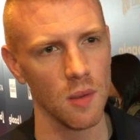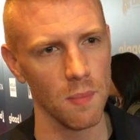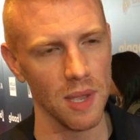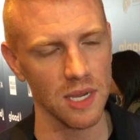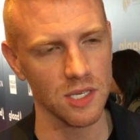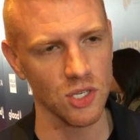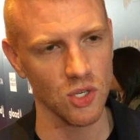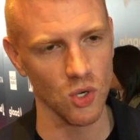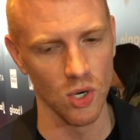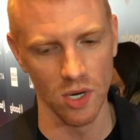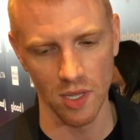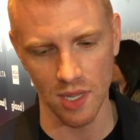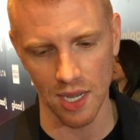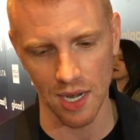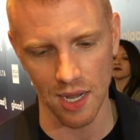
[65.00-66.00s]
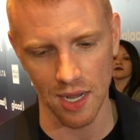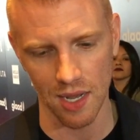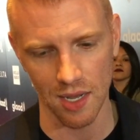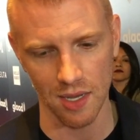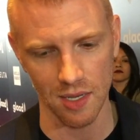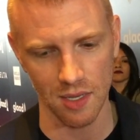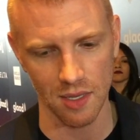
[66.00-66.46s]
Make sure that
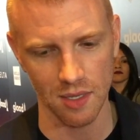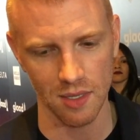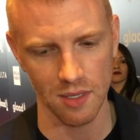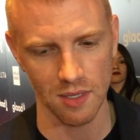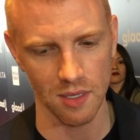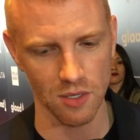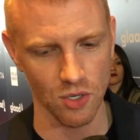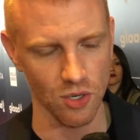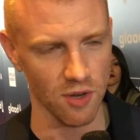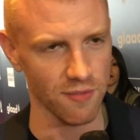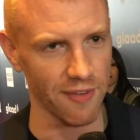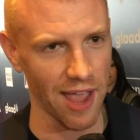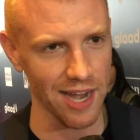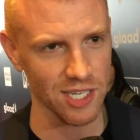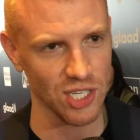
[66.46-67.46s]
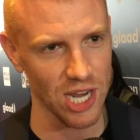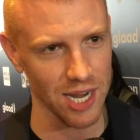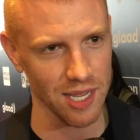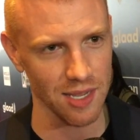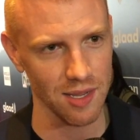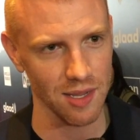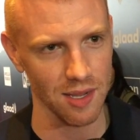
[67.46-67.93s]
uh, you do your fact
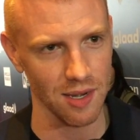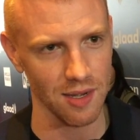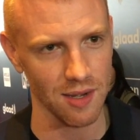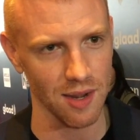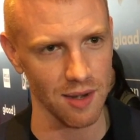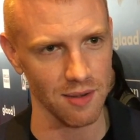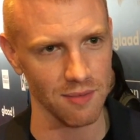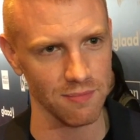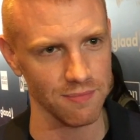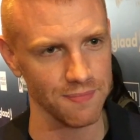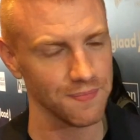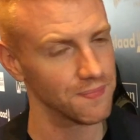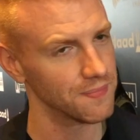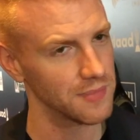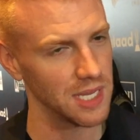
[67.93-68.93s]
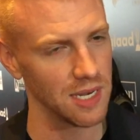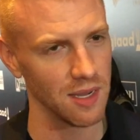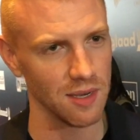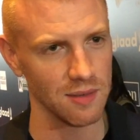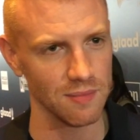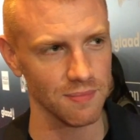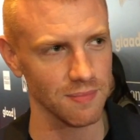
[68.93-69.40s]
checking and, and, you
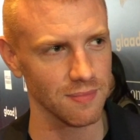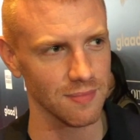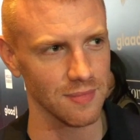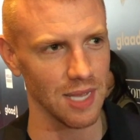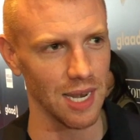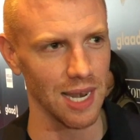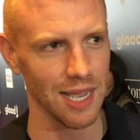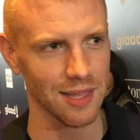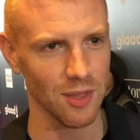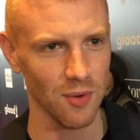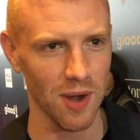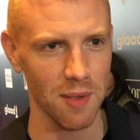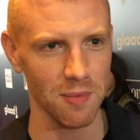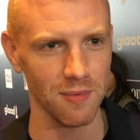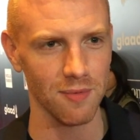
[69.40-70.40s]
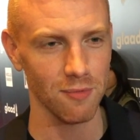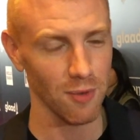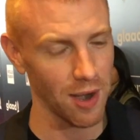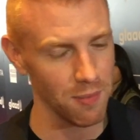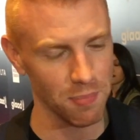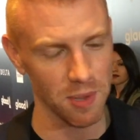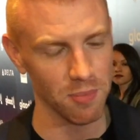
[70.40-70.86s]
know, elect the right,
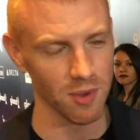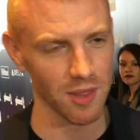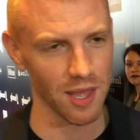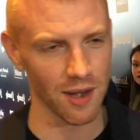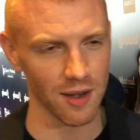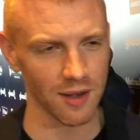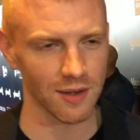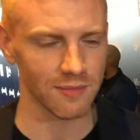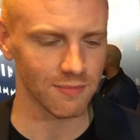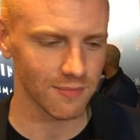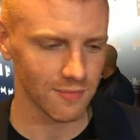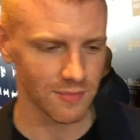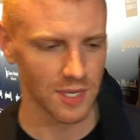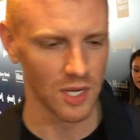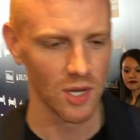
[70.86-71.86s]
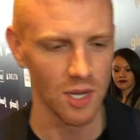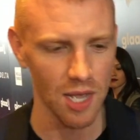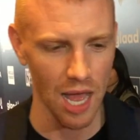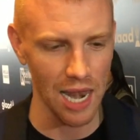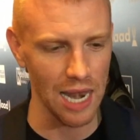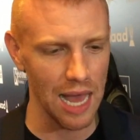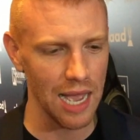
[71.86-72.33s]
right people that are
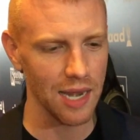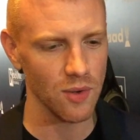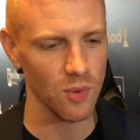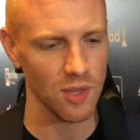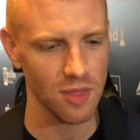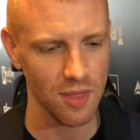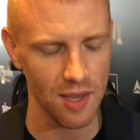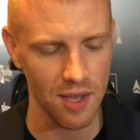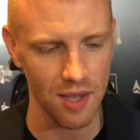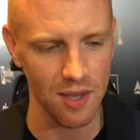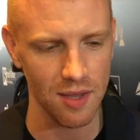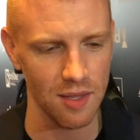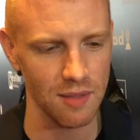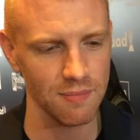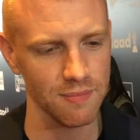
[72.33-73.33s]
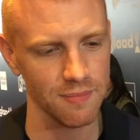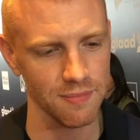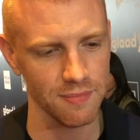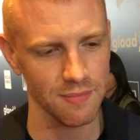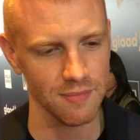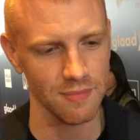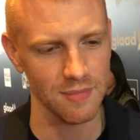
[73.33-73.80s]
aligned with uh,
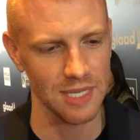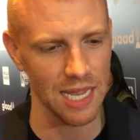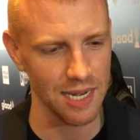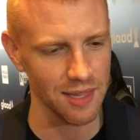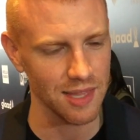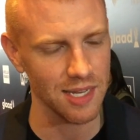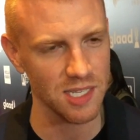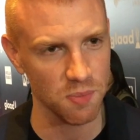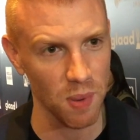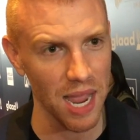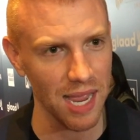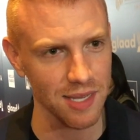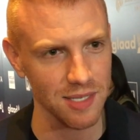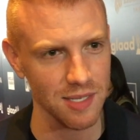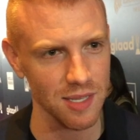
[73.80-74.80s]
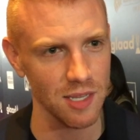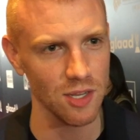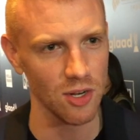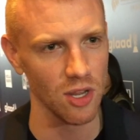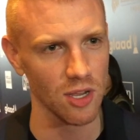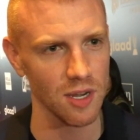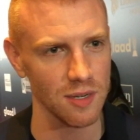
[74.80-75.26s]
getting things passed that
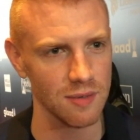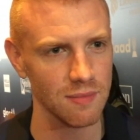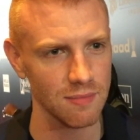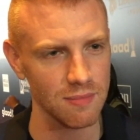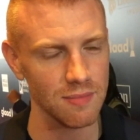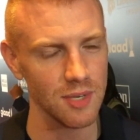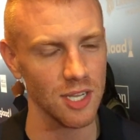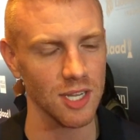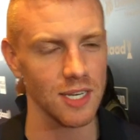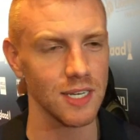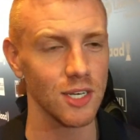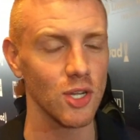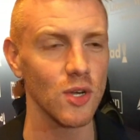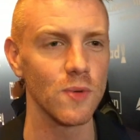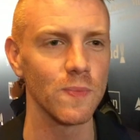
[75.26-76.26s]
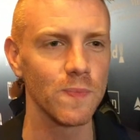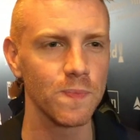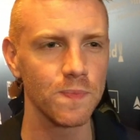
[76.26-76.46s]
you're looking, looking to do.